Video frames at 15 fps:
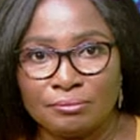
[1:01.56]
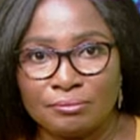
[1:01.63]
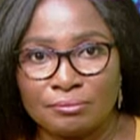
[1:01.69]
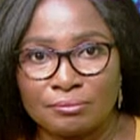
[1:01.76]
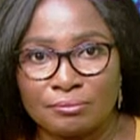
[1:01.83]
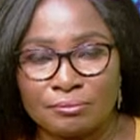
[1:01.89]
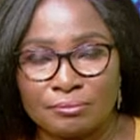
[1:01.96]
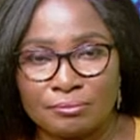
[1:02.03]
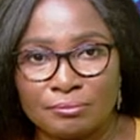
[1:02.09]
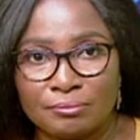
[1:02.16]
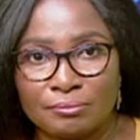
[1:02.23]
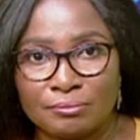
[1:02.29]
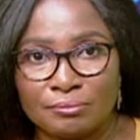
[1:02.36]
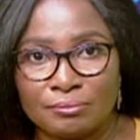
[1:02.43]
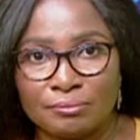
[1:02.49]

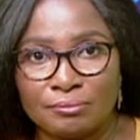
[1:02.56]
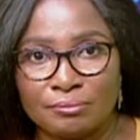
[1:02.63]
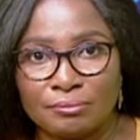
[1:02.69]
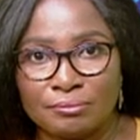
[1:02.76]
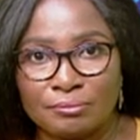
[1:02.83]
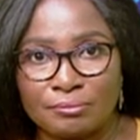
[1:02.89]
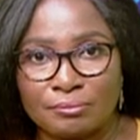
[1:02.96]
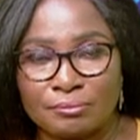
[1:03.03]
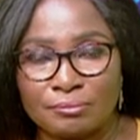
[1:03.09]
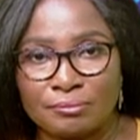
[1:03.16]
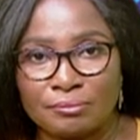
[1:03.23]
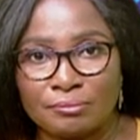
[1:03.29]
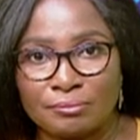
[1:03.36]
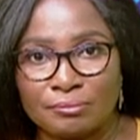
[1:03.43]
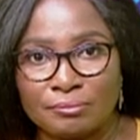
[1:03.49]

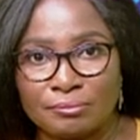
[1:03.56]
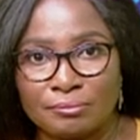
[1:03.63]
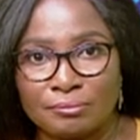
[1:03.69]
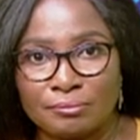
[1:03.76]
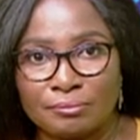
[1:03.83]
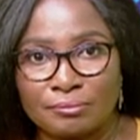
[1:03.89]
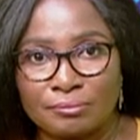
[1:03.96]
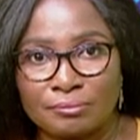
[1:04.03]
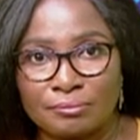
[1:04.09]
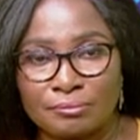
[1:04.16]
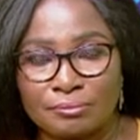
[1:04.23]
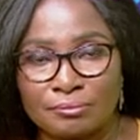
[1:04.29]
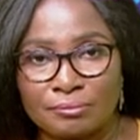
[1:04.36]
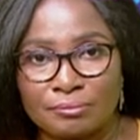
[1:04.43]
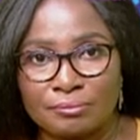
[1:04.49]

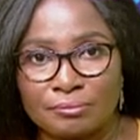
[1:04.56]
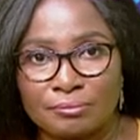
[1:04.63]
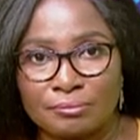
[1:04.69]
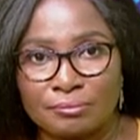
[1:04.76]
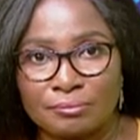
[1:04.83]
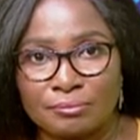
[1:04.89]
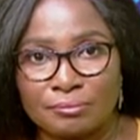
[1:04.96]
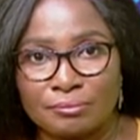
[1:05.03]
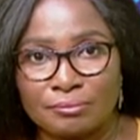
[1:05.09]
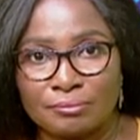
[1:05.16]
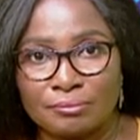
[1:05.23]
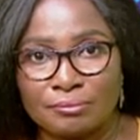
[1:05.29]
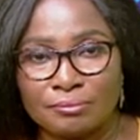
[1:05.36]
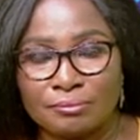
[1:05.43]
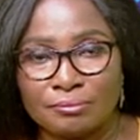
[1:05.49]

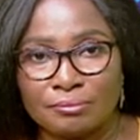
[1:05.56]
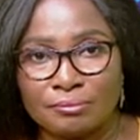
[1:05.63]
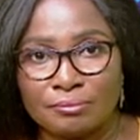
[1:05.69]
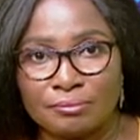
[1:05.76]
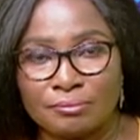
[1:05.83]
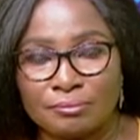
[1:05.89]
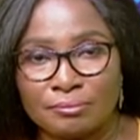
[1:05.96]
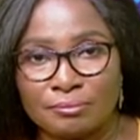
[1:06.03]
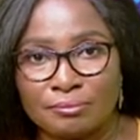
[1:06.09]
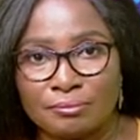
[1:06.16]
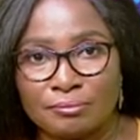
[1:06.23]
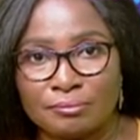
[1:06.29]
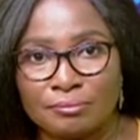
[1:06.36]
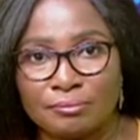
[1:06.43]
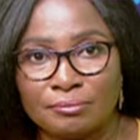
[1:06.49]

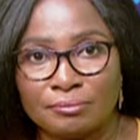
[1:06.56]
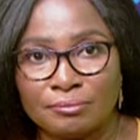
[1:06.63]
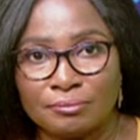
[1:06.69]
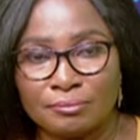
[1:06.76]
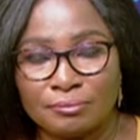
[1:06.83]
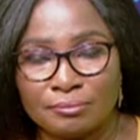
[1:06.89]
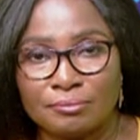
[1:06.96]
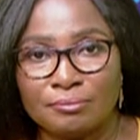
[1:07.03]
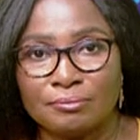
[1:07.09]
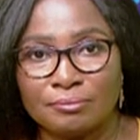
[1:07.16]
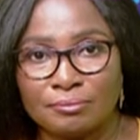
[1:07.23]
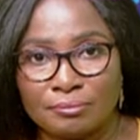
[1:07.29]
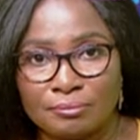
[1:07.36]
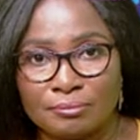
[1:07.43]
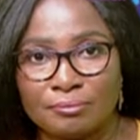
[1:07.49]

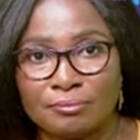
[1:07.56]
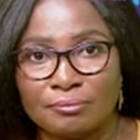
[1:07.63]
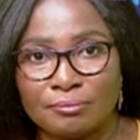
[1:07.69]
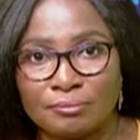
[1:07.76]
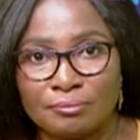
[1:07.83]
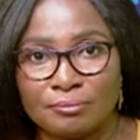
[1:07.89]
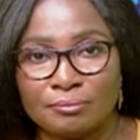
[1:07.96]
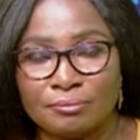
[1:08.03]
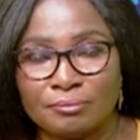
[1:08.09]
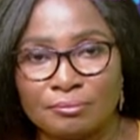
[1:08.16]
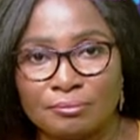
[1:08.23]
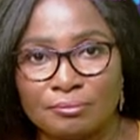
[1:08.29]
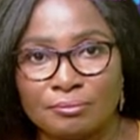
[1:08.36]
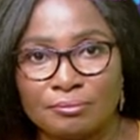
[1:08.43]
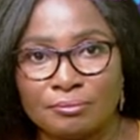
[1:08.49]

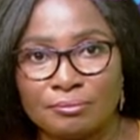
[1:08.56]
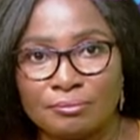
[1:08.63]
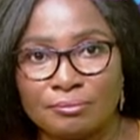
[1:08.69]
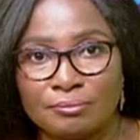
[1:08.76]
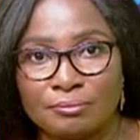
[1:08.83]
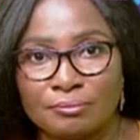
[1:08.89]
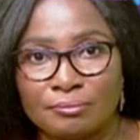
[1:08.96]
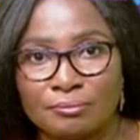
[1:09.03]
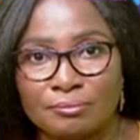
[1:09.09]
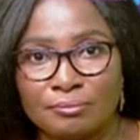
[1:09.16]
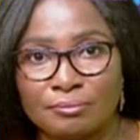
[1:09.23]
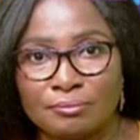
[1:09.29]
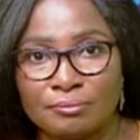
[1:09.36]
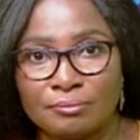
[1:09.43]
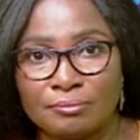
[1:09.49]
[no speech]